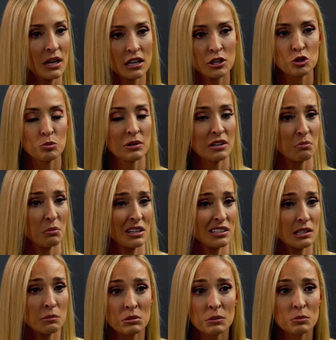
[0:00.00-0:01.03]
management of my
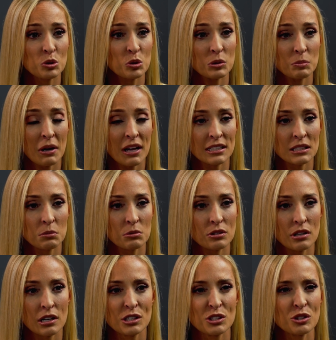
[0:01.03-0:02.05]
symptoms was possible,
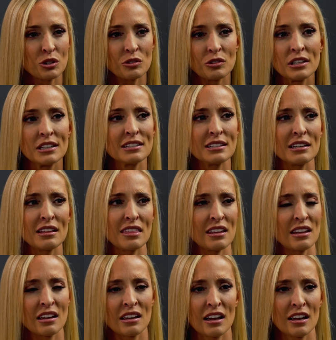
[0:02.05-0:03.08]
and I certainly didn't
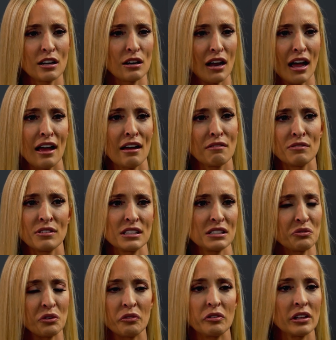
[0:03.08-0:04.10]
think I could have this
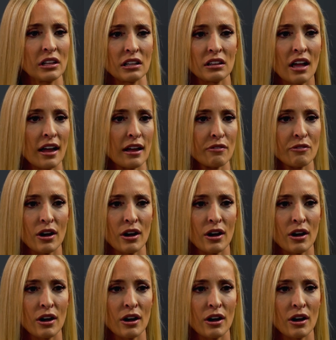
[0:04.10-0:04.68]
fulfilling life.